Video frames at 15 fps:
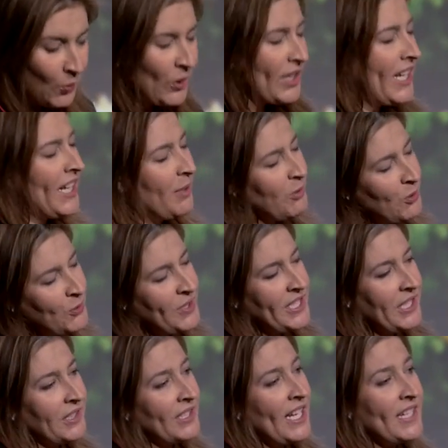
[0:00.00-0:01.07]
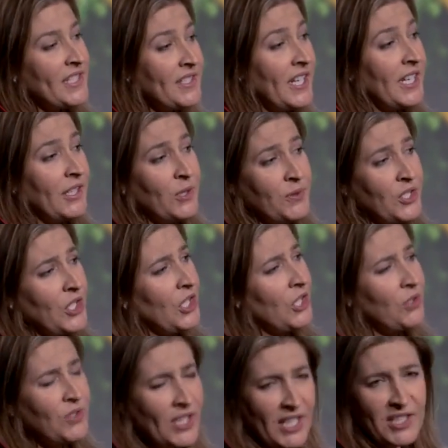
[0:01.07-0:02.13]
will.i.am, who was here last night, who's a
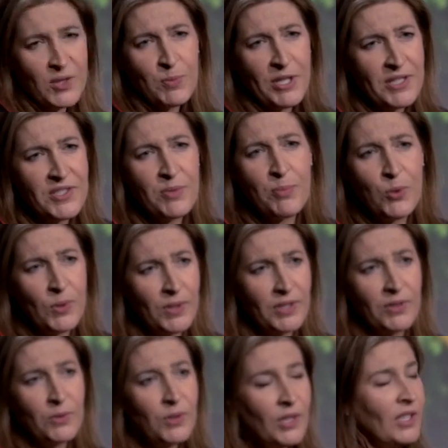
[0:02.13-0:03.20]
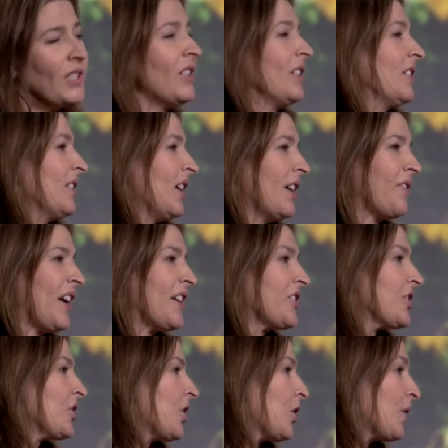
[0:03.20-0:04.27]
huge X Prize supporter, I've gotten
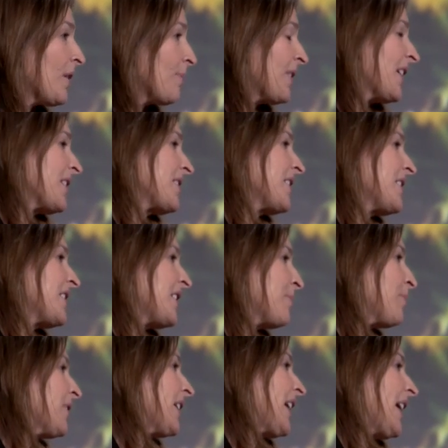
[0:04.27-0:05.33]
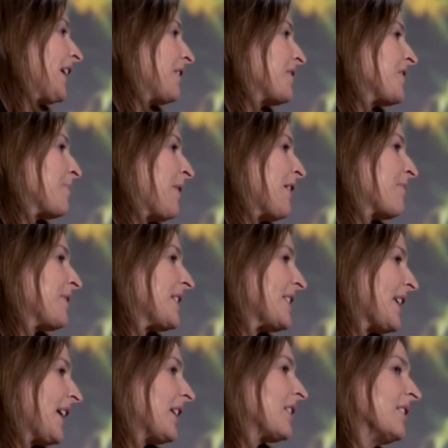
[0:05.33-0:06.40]
to know him because he deeply cares about
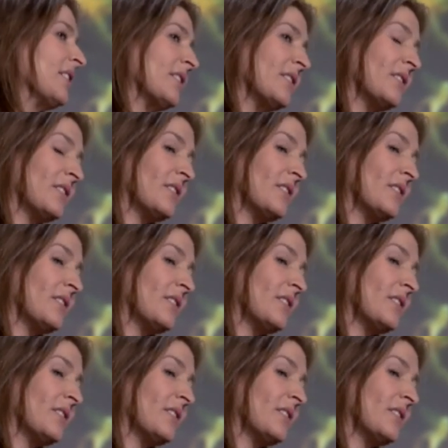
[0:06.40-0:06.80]
recycling.